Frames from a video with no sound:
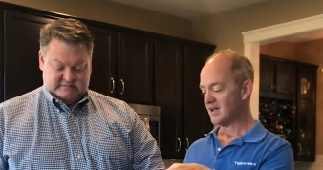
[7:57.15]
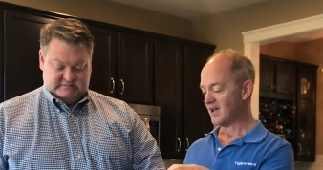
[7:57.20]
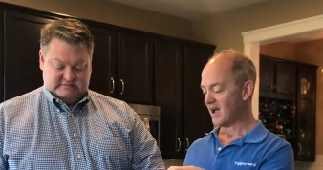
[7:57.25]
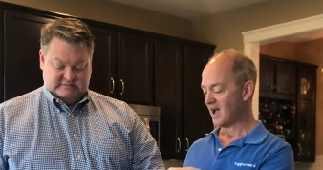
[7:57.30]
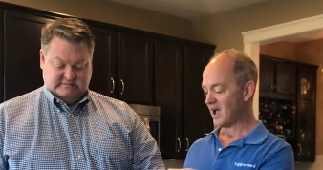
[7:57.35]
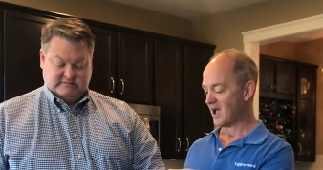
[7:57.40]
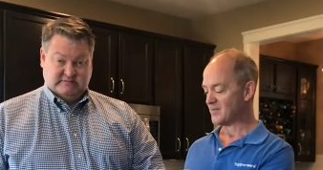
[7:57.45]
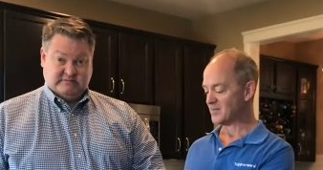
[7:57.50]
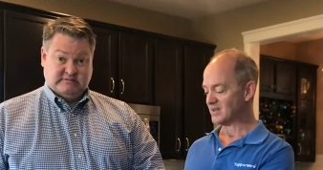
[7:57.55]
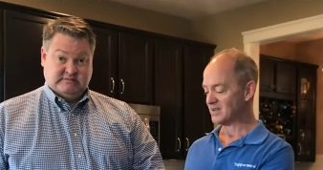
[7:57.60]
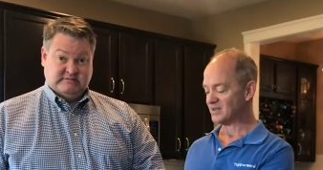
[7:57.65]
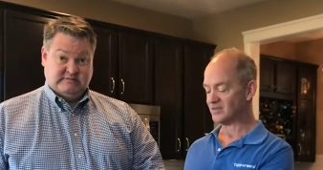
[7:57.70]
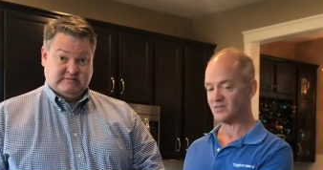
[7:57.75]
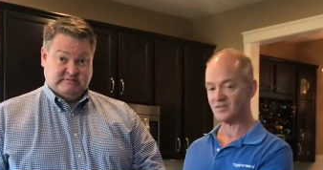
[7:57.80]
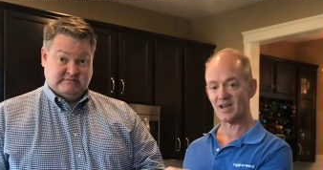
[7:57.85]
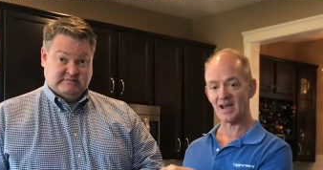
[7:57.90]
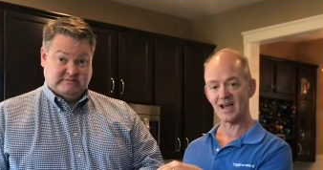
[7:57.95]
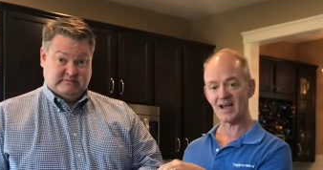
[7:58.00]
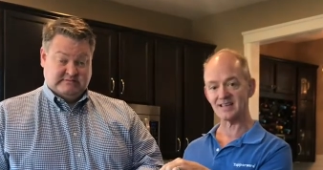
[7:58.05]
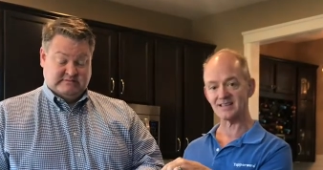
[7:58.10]
Speaker 1: I mean, you
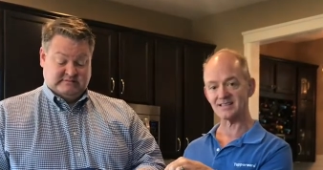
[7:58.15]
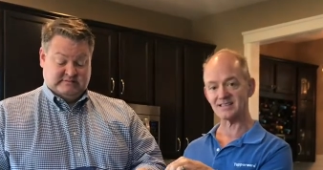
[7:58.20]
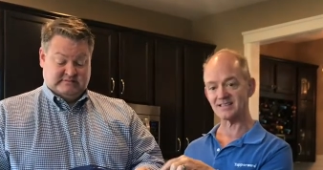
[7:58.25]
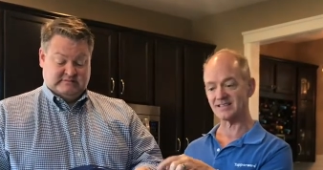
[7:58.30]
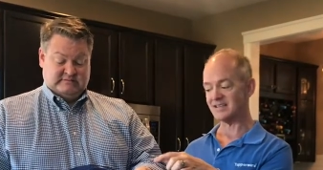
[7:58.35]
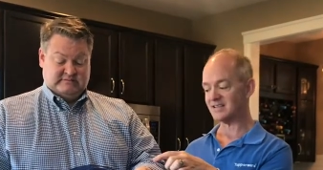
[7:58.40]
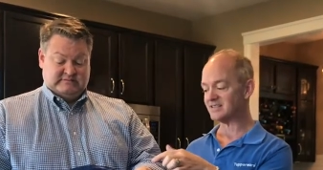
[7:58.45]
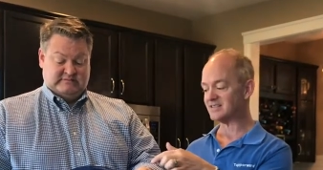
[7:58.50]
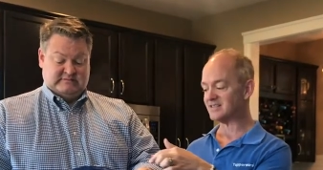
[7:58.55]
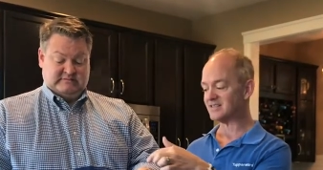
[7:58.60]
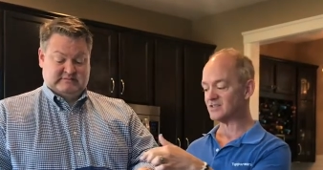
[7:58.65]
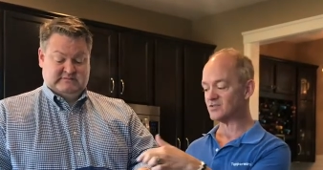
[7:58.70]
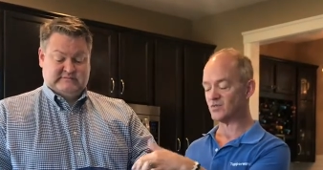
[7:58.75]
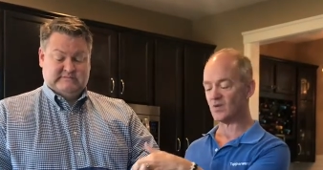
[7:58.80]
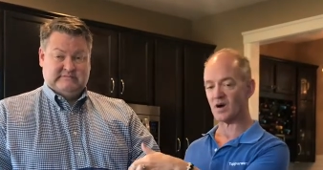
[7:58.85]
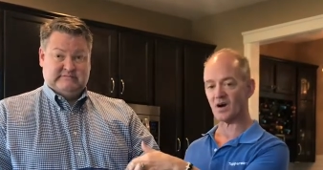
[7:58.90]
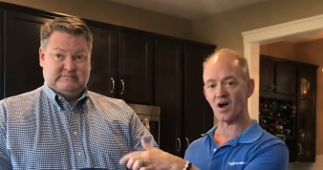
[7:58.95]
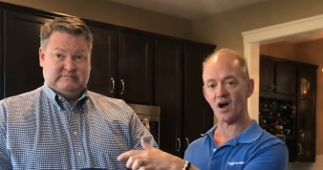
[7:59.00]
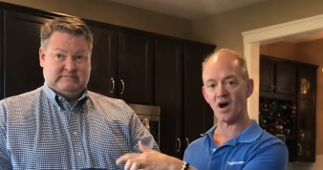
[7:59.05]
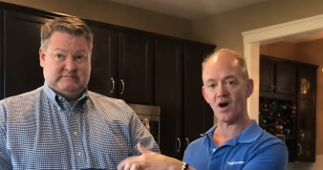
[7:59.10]
guys, this is
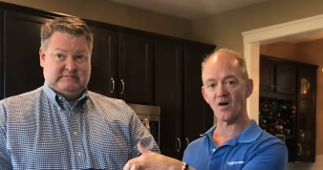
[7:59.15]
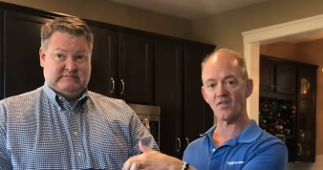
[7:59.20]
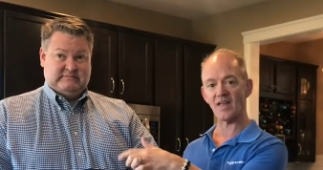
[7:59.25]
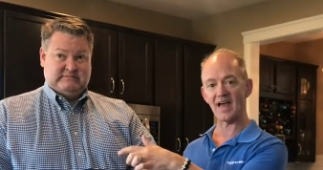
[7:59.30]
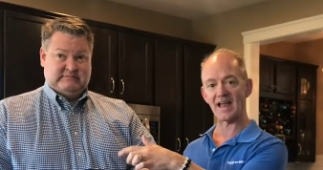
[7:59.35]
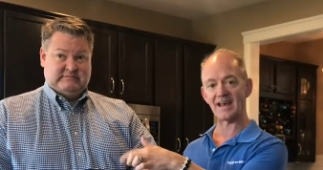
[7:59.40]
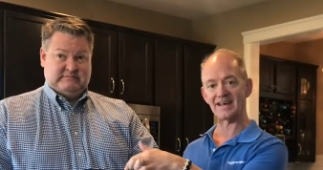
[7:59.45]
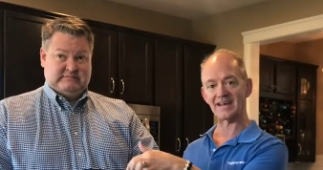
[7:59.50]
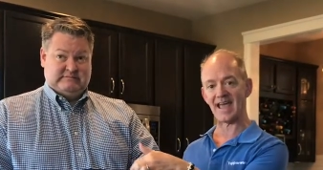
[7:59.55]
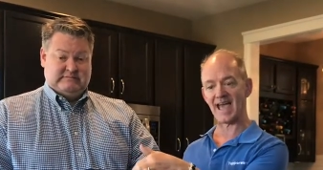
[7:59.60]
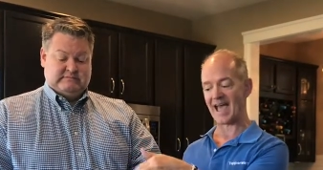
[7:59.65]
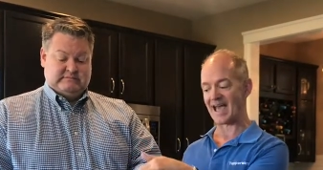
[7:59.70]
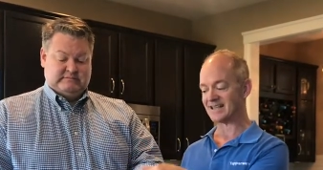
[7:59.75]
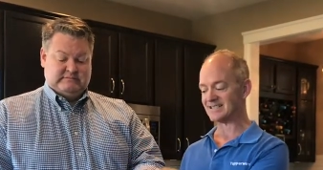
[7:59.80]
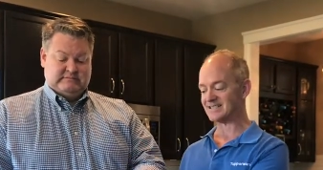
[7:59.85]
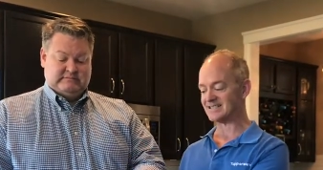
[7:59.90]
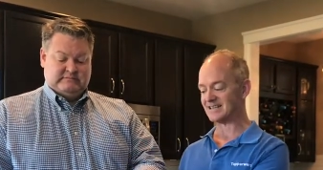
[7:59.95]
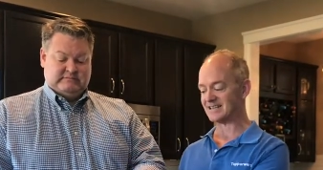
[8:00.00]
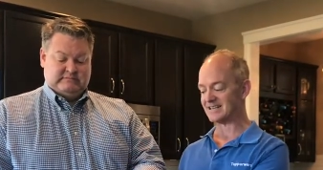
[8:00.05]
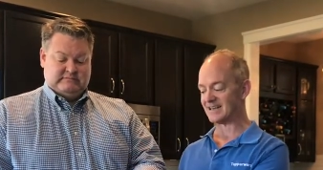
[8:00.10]
where all that
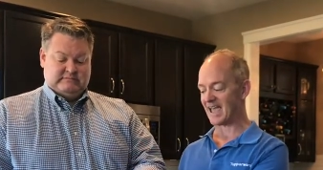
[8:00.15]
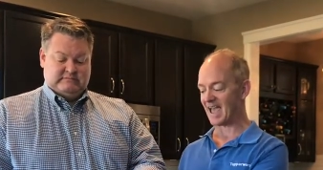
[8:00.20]
nasty,